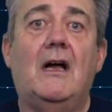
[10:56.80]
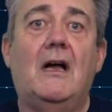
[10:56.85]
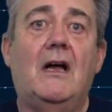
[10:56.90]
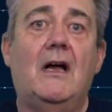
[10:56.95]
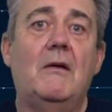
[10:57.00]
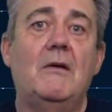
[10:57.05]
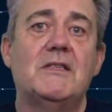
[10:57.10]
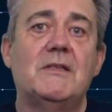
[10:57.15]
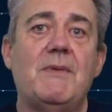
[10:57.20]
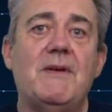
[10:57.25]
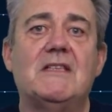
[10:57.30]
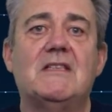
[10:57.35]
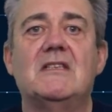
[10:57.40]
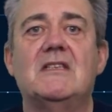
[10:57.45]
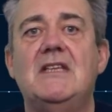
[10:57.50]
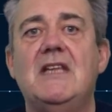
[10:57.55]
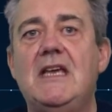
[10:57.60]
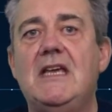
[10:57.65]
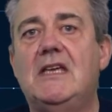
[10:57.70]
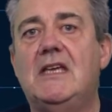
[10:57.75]
I was a bit
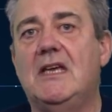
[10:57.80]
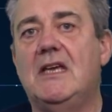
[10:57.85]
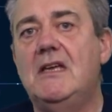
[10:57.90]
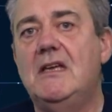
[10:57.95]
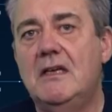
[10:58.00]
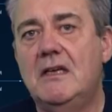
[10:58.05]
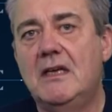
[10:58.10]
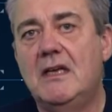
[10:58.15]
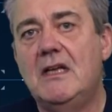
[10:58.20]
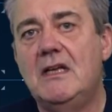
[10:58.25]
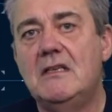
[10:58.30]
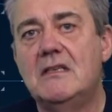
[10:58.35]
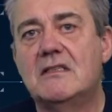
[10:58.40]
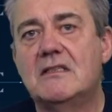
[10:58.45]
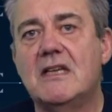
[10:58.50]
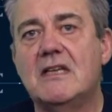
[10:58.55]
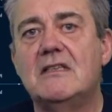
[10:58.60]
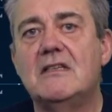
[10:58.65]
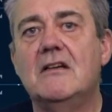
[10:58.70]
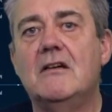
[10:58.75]
sneaky in
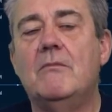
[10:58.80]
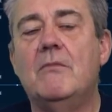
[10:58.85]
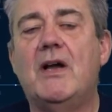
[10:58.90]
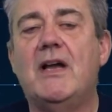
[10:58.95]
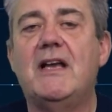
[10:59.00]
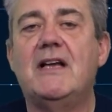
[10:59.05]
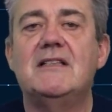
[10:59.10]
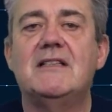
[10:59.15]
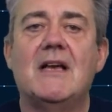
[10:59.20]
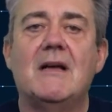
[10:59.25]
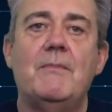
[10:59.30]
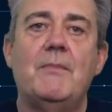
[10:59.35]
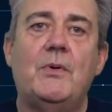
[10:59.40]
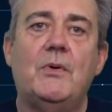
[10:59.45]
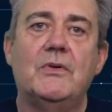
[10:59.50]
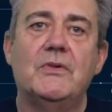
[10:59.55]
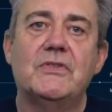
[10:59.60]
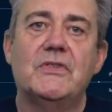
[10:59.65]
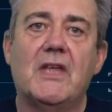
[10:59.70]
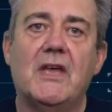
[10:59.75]
setting up my
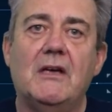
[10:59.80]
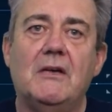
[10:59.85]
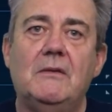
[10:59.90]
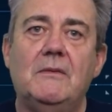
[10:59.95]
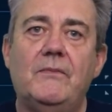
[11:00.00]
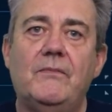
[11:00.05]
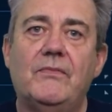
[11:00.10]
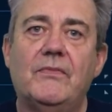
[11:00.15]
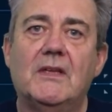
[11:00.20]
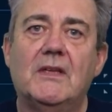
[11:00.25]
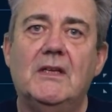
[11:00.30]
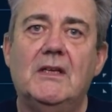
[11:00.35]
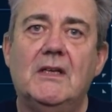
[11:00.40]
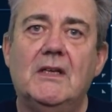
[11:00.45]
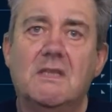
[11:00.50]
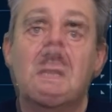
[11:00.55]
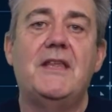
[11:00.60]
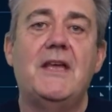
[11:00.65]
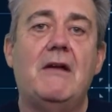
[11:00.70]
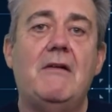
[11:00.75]
examples though.
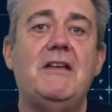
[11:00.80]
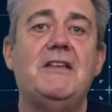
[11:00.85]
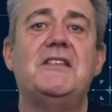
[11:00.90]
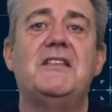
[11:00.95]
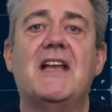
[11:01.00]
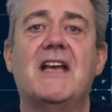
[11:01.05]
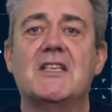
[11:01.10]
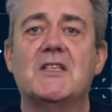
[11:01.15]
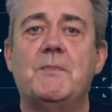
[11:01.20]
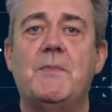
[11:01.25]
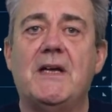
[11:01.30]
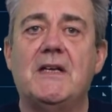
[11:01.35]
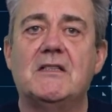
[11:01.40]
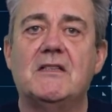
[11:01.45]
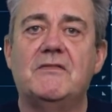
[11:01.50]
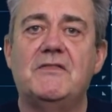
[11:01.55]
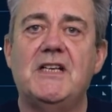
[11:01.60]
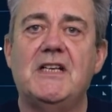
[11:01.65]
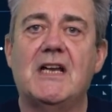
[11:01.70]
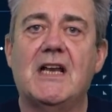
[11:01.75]
There is an aspect
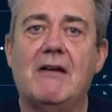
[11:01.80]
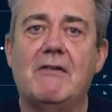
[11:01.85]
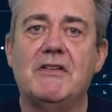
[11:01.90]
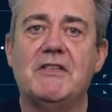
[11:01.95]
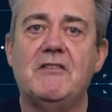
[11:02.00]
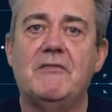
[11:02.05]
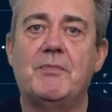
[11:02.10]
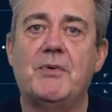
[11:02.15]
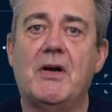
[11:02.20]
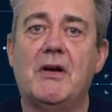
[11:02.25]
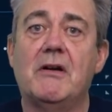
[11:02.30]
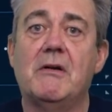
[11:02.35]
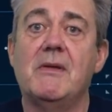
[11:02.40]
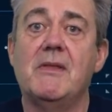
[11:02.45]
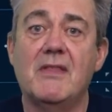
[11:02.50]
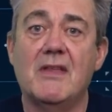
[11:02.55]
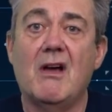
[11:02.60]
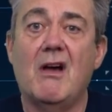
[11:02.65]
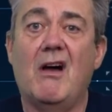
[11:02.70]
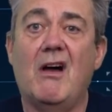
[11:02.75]
of declarative
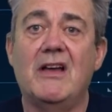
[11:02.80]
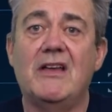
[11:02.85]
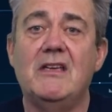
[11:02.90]
programming that I